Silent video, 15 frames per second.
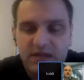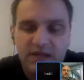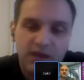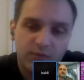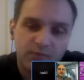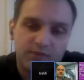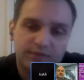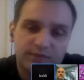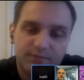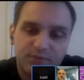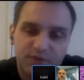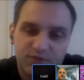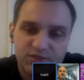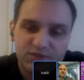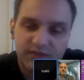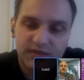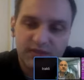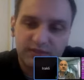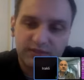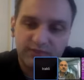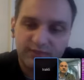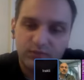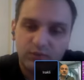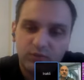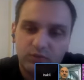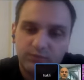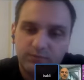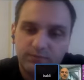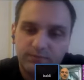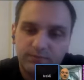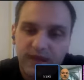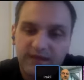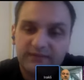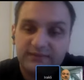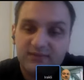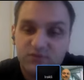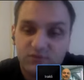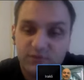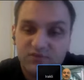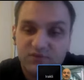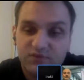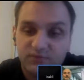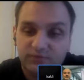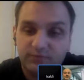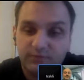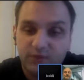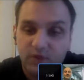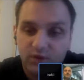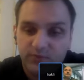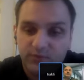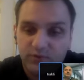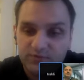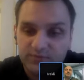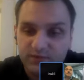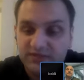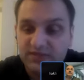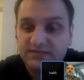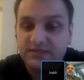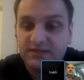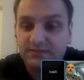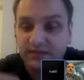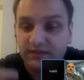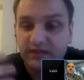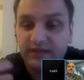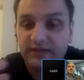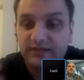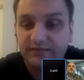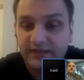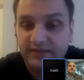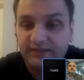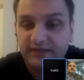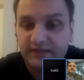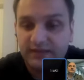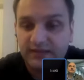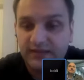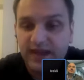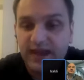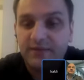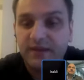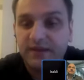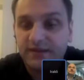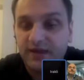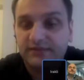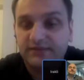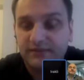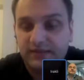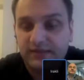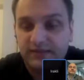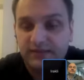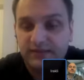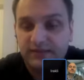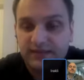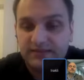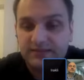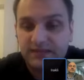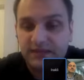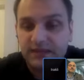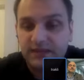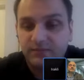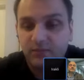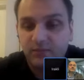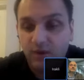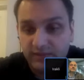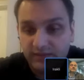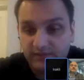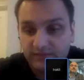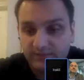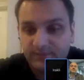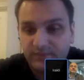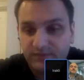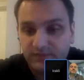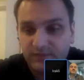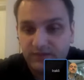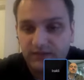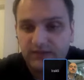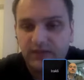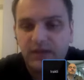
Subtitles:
I will not appreciate the full body description of the blog post because that's going to be a lot of data I may not need at that moment, right?